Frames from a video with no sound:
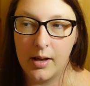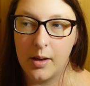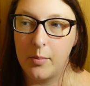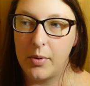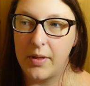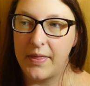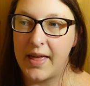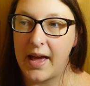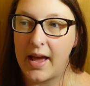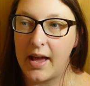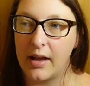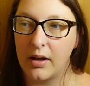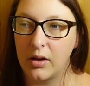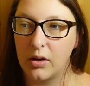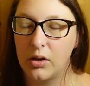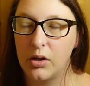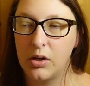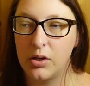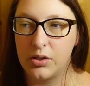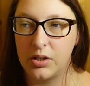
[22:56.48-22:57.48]
but that
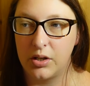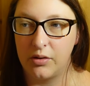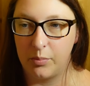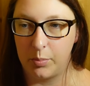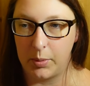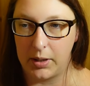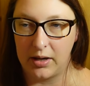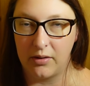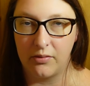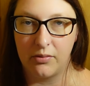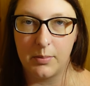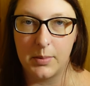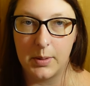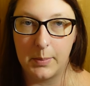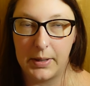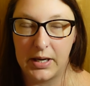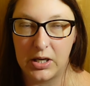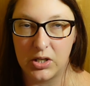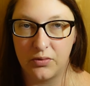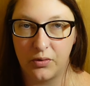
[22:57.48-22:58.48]
could have been from the
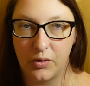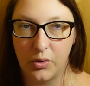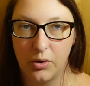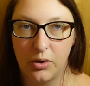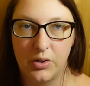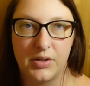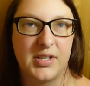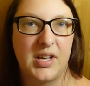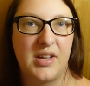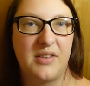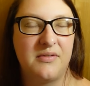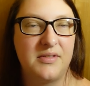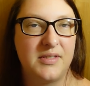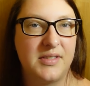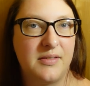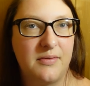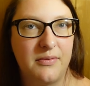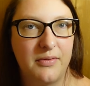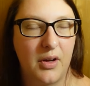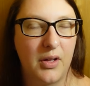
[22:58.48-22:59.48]
pitchfork, because her
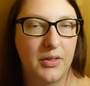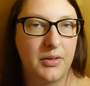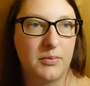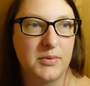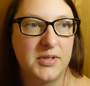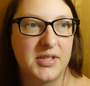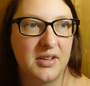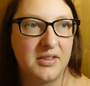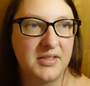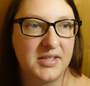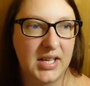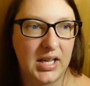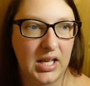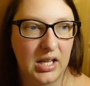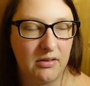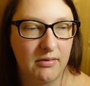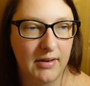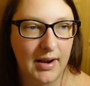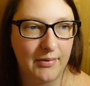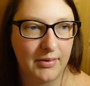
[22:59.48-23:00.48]
father was like
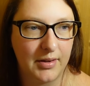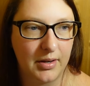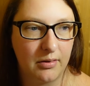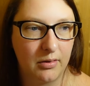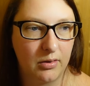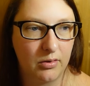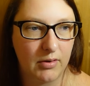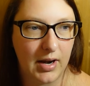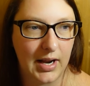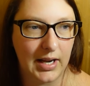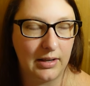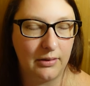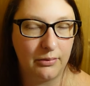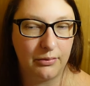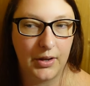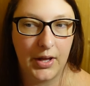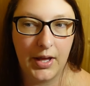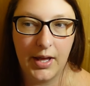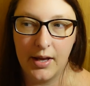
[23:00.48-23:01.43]
digging around the grave.